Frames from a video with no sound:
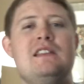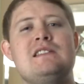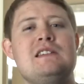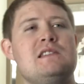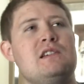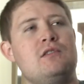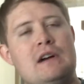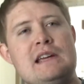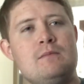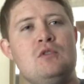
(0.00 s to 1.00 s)
This is a
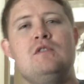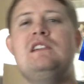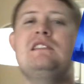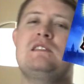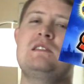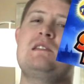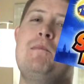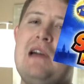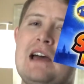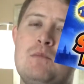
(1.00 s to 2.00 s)
great movie, this is
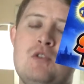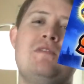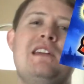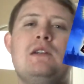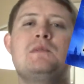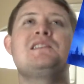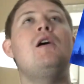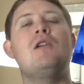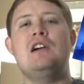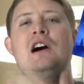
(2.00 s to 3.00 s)
a bad movie, and it was
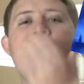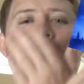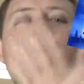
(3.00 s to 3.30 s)
all cut